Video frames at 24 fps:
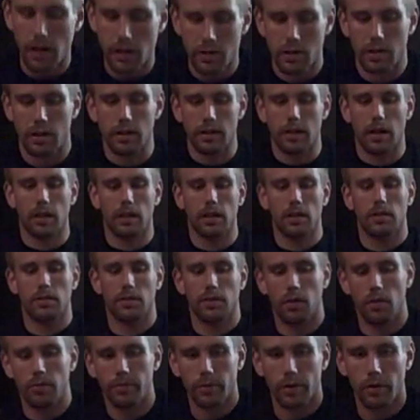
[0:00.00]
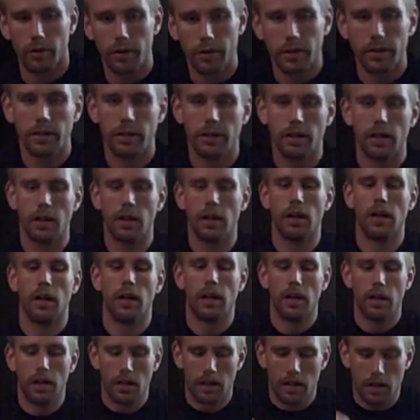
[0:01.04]
actually take this foam roller,
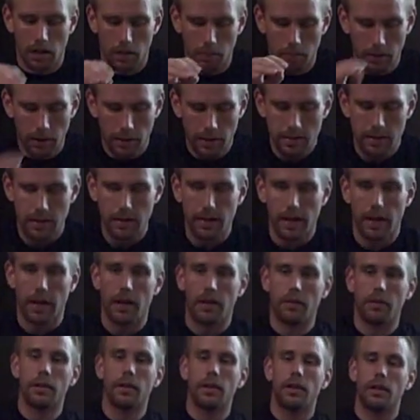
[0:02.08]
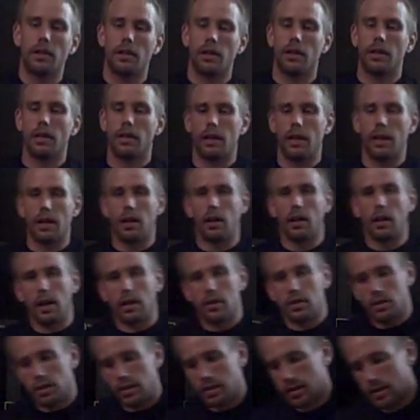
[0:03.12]
I'll place it down, and I'll
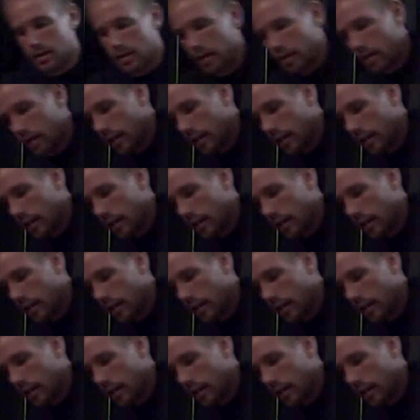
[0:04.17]
actually sit